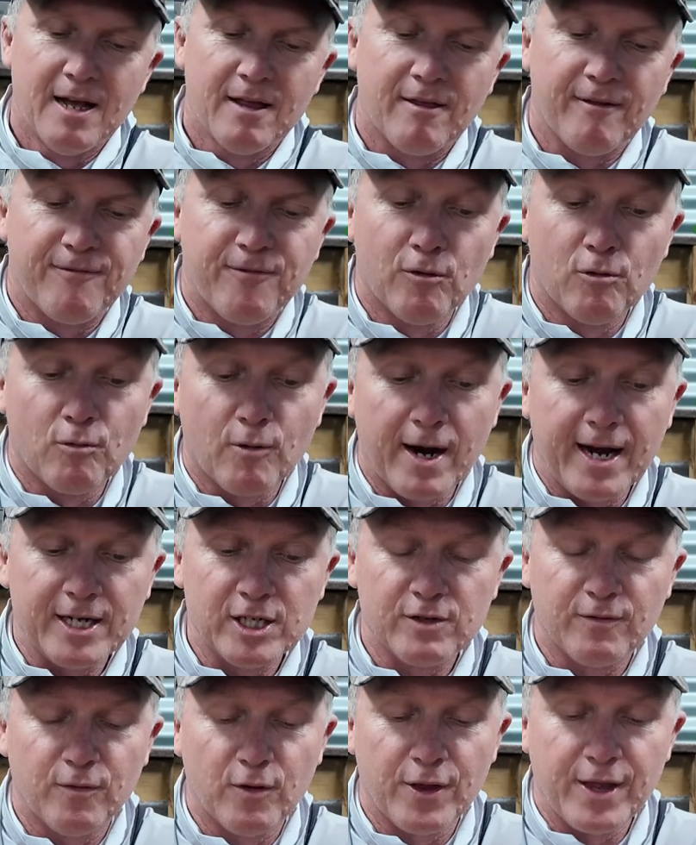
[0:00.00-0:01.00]
the full
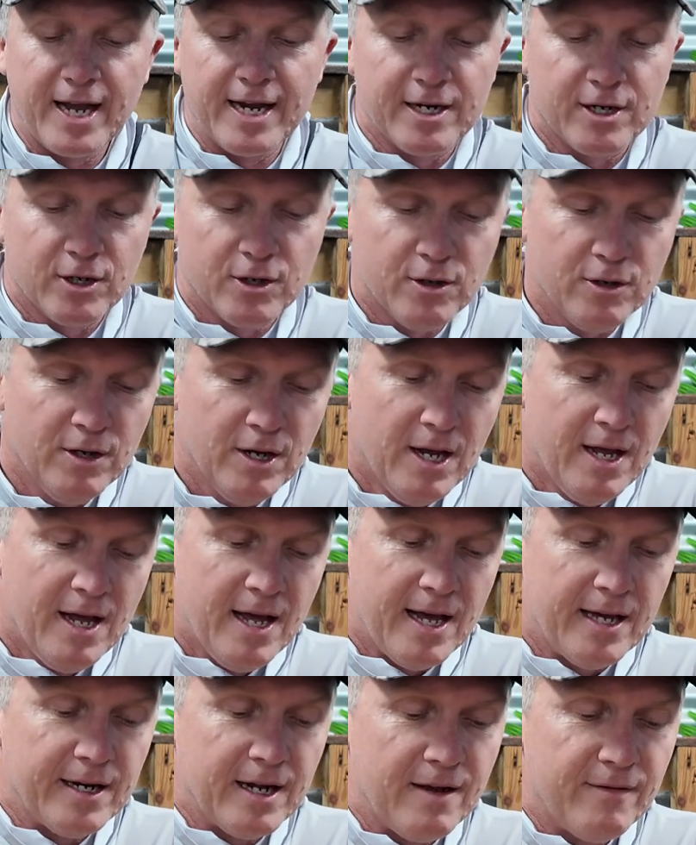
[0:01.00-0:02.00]
range of what they do.
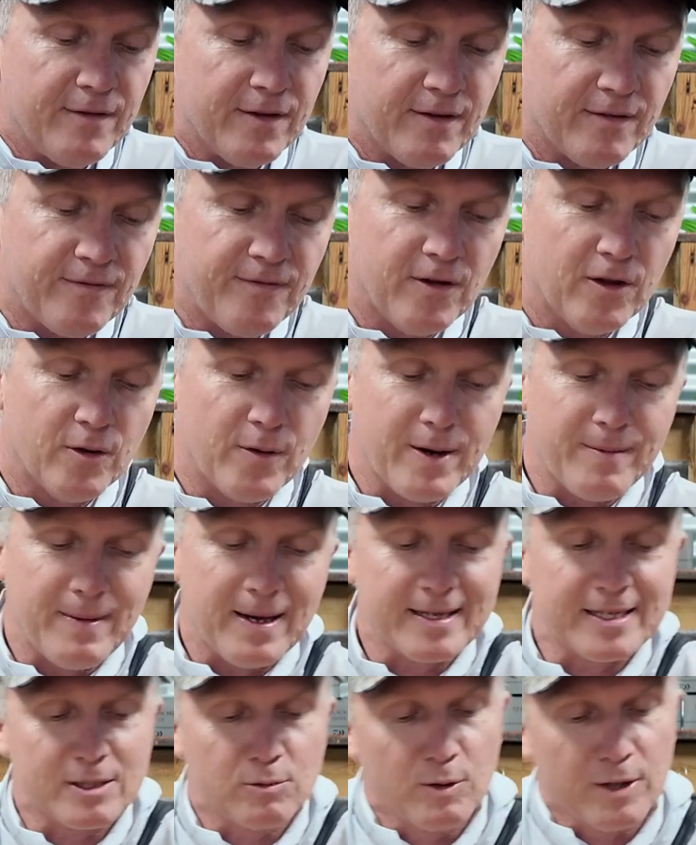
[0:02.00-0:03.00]
And over the following
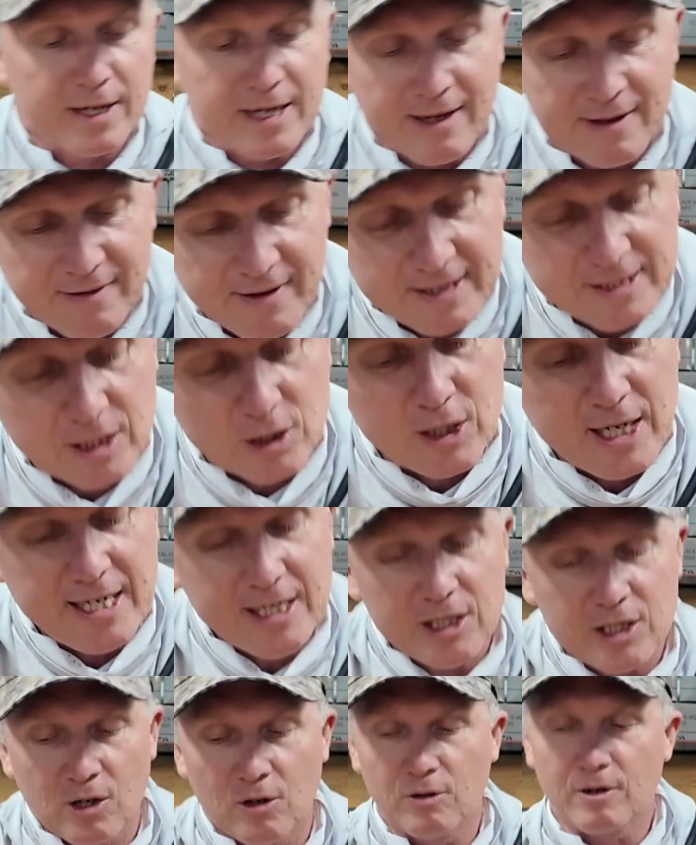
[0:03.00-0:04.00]
months, when I give these a
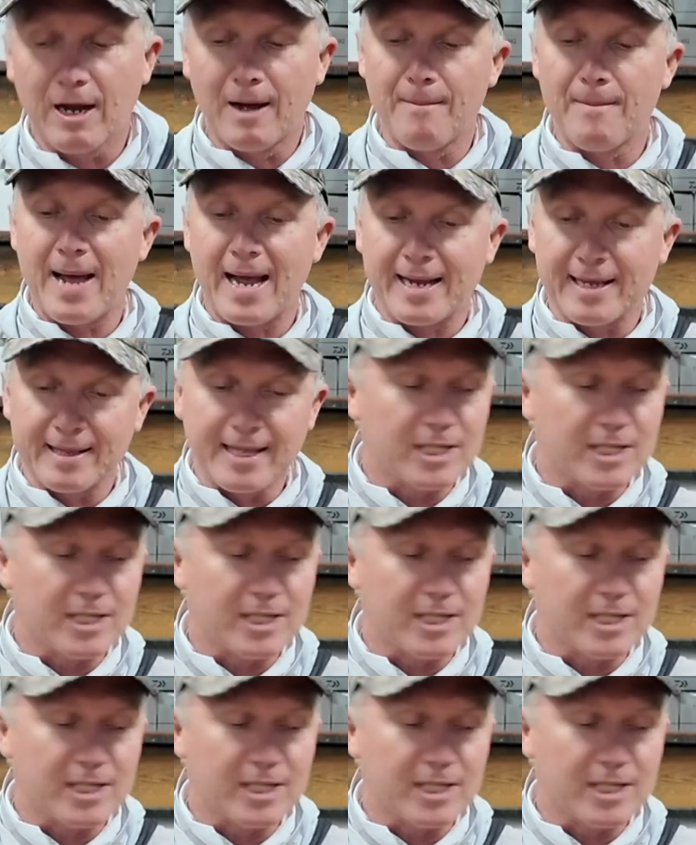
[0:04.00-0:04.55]
test, I'll come back and